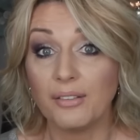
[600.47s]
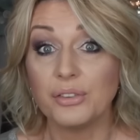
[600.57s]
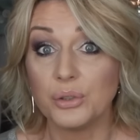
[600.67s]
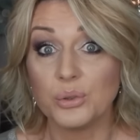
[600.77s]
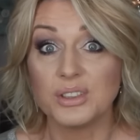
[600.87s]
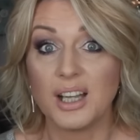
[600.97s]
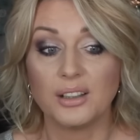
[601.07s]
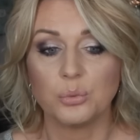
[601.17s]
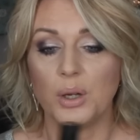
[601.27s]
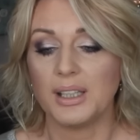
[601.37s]
I've used
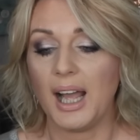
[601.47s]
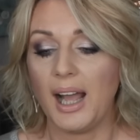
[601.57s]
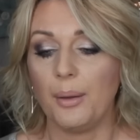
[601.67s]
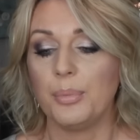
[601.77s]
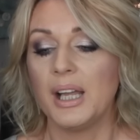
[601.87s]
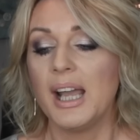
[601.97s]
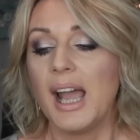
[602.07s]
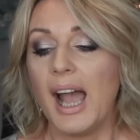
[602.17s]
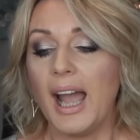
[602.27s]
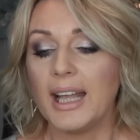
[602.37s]
that one up.
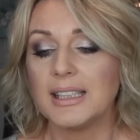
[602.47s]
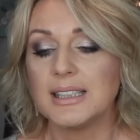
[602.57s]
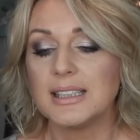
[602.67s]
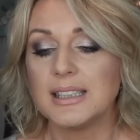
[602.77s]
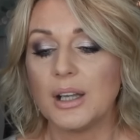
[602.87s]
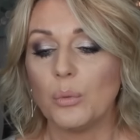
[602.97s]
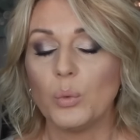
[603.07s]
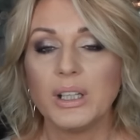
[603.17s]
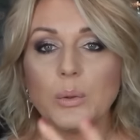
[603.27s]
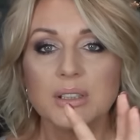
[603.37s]
And
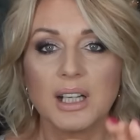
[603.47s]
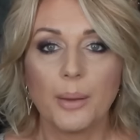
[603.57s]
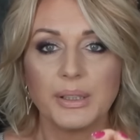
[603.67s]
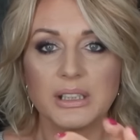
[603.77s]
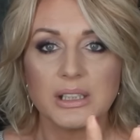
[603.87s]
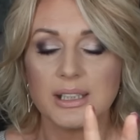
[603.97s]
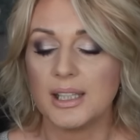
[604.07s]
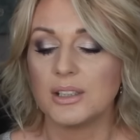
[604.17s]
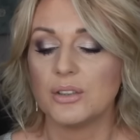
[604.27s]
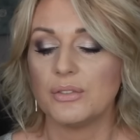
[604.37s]
when I was coming to the
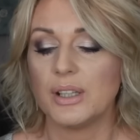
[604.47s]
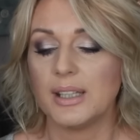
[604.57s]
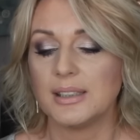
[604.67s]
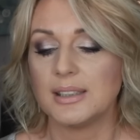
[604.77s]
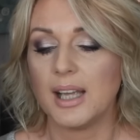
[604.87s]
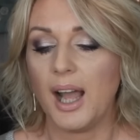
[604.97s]
end of it,